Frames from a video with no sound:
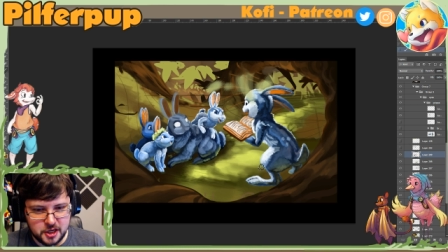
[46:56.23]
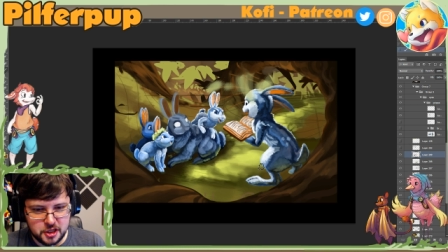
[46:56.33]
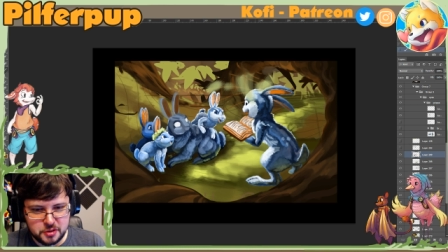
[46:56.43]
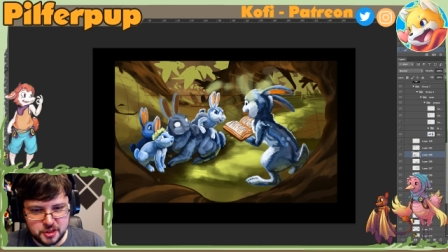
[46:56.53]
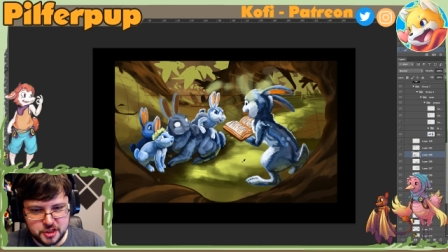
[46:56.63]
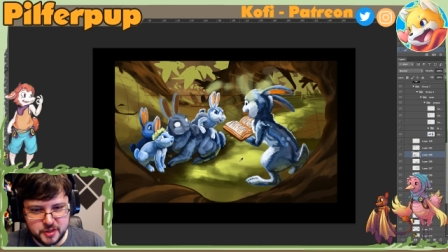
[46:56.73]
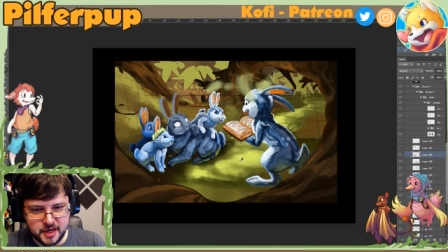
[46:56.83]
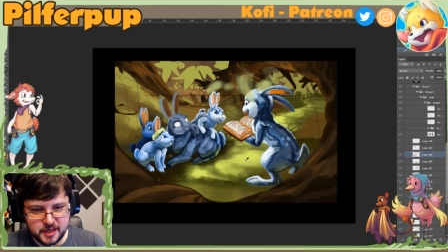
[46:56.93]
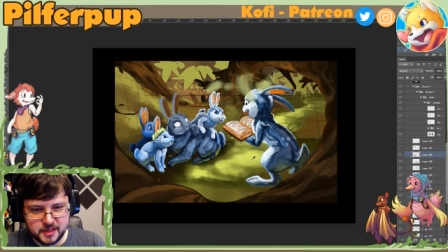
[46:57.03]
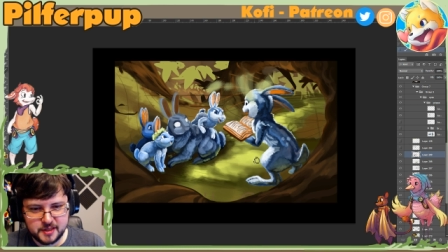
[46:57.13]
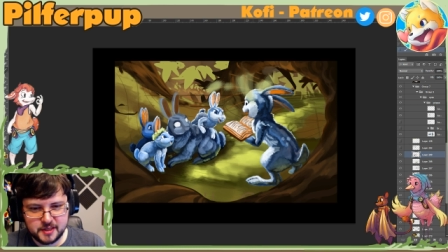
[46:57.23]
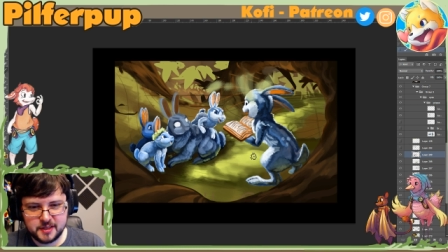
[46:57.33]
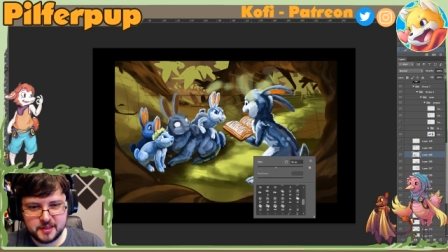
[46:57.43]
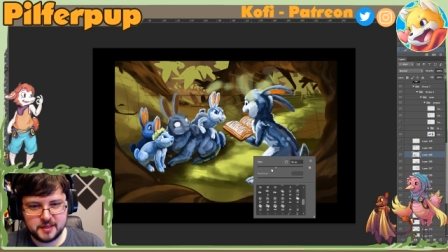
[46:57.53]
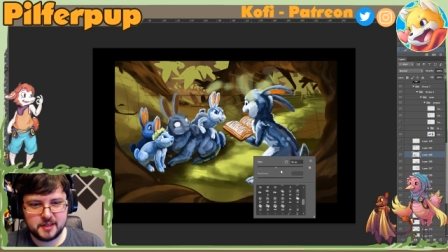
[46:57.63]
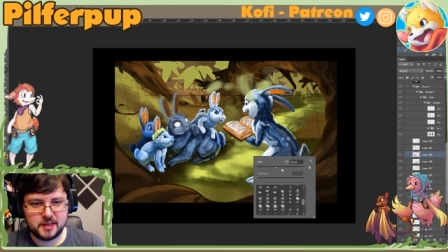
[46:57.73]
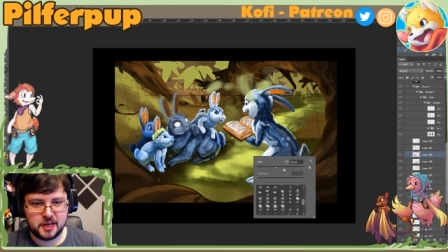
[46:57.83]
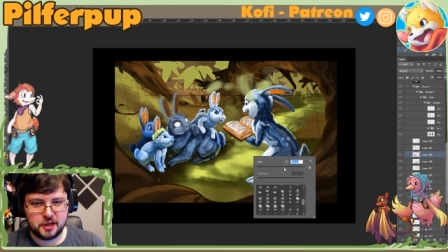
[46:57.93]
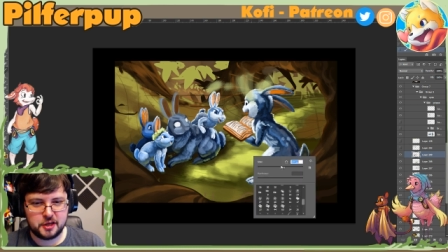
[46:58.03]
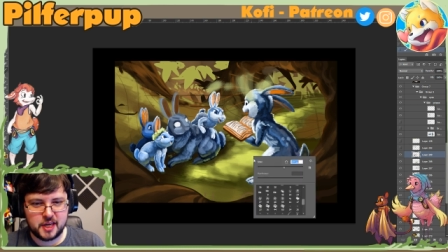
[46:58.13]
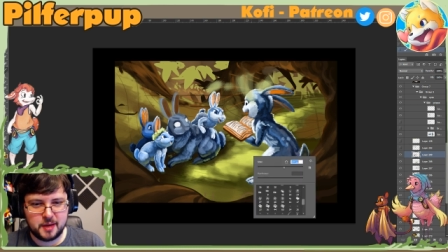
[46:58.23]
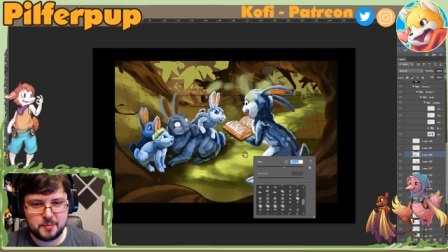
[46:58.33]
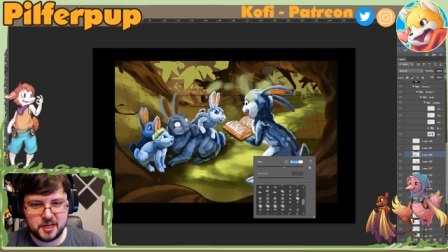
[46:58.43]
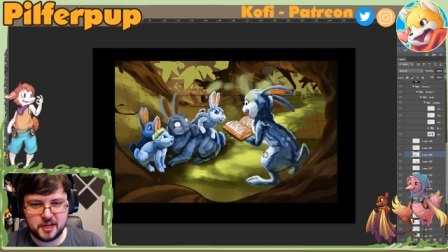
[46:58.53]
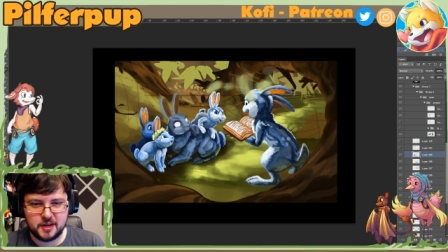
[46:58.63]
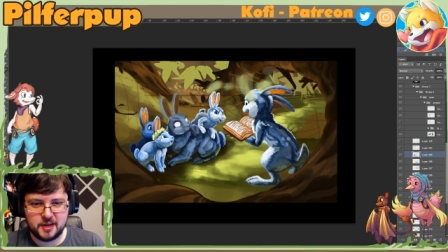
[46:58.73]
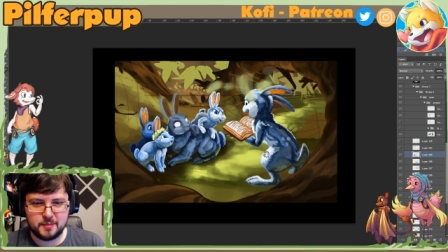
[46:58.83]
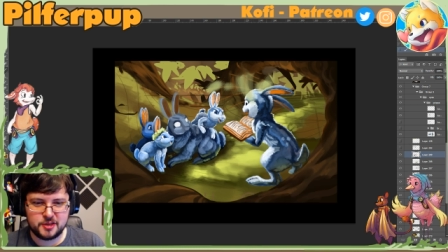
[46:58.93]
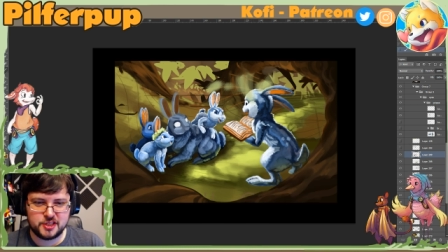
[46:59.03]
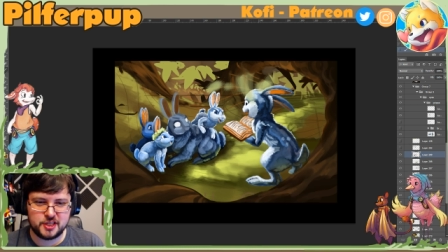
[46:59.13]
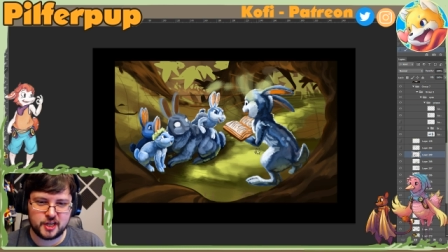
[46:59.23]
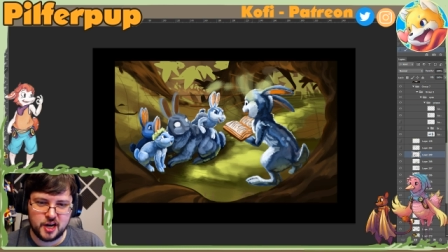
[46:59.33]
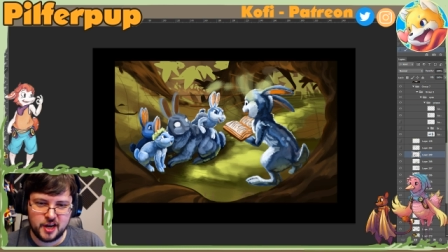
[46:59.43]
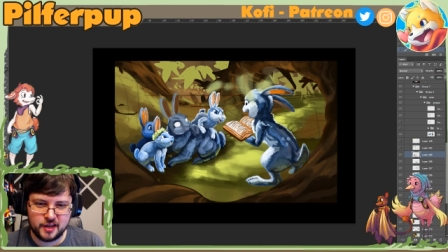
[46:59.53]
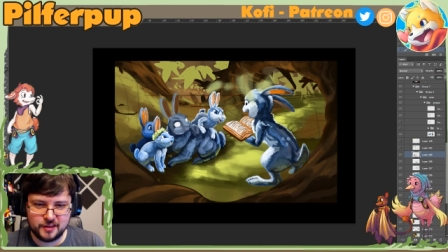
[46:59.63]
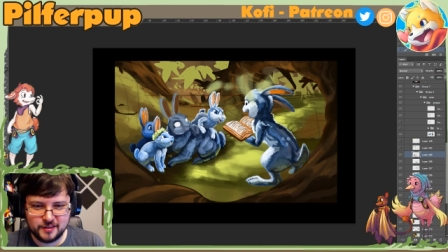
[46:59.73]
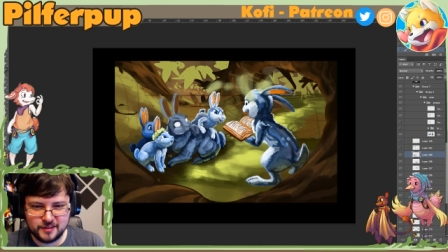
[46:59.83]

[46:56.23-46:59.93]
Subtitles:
How you doing, Drake? I know you came in here and I'm just like, hi.